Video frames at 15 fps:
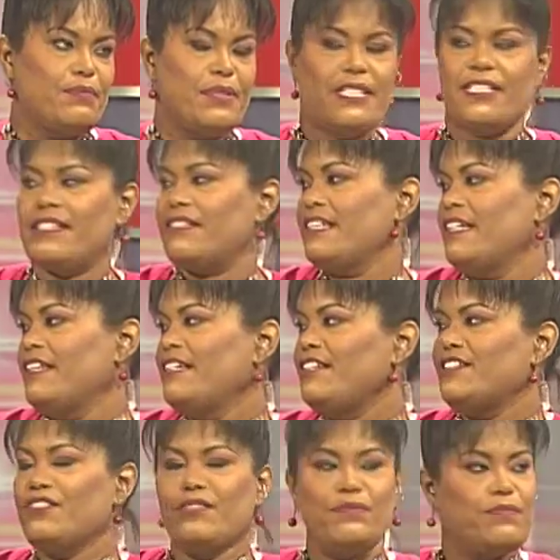because you
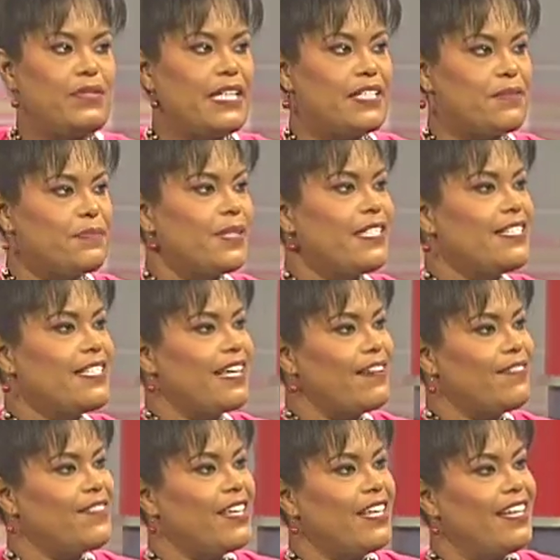know desperts
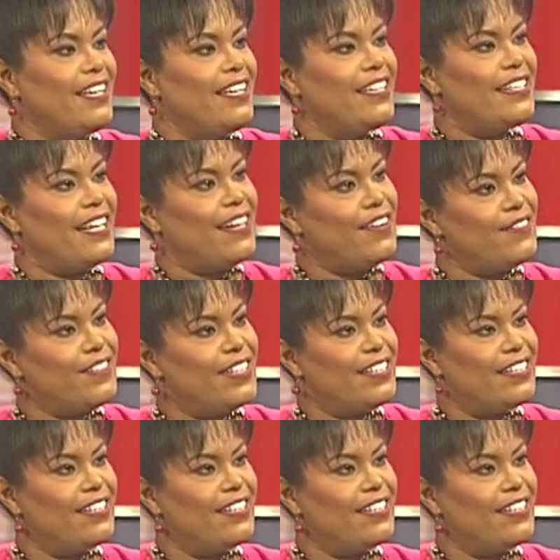have. But it's free. It's free. A,